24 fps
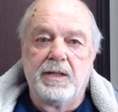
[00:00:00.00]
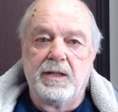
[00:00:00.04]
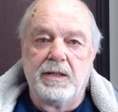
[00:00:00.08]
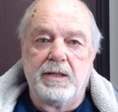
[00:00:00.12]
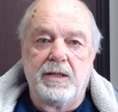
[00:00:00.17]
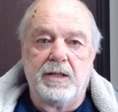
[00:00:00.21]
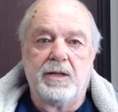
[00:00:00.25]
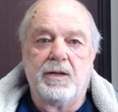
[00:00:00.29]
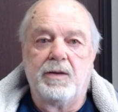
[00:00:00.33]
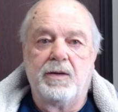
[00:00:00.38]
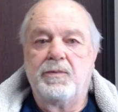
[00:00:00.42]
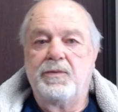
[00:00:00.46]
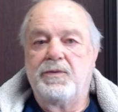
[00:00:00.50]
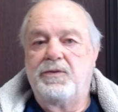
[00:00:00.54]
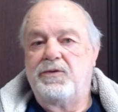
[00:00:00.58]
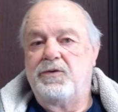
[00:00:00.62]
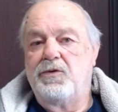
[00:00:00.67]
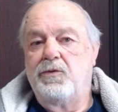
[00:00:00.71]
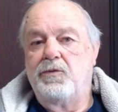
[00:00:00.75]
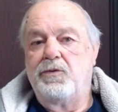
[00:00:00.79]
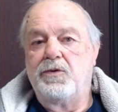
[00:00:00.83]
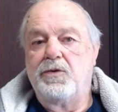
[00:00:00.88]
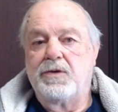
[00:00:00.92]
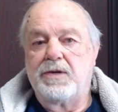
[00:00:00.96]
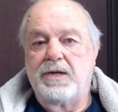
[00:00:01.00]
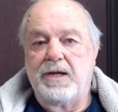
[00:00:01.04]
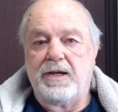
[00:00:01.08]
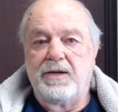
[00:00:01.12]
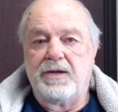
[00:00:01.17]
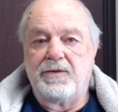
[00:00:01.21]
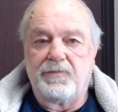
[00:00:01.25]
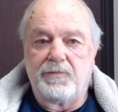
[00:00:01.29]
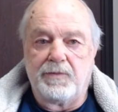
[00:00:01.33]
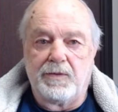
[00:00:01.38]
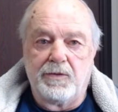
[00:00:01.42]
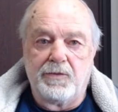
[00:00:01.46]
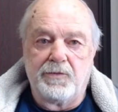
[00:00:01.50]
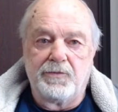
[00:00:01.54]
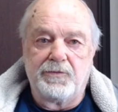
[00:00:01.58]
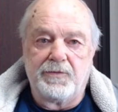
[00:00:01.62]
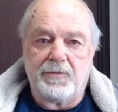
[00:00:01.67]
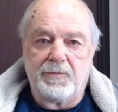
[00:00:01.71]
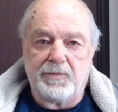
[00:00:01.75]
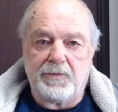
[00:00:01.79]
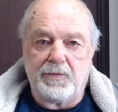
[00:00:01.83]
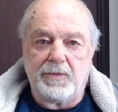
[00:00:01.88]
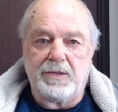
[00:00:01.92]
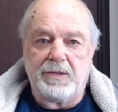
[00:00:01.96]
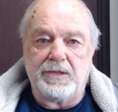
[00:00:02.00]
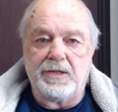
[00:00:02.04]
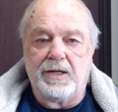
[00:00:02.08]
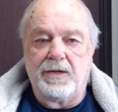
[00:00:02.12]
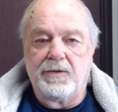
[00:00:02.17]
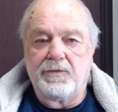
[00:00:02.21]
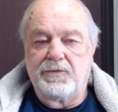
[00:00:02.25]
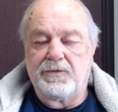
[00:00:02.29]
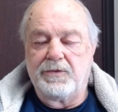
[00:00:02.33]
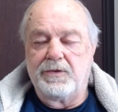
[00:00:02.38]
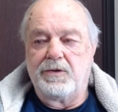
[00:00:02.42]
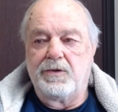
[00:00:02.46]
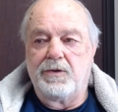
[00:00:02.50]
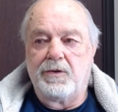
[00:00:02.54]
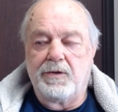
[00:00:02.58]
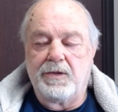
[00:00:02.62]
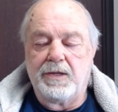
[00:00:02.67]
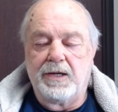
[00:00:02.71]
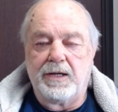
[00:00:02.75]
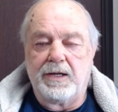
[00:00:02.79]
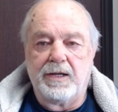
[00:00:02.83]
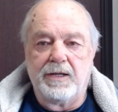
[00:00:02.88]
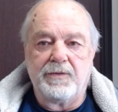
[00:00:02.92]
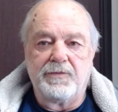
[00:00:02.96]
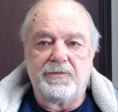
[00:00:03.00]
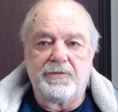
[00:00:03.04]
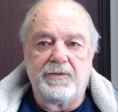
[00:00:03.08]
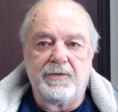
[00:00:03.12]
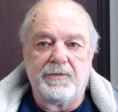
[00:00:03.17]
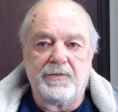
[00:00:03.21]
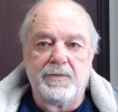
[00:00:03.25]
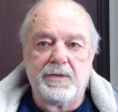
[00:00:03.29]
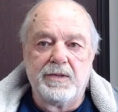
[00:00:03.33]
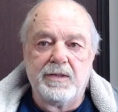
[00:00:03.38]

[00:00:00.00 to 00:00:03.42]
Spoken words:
you know, it would show your cash flows of $3,000 and all that kind of stuff.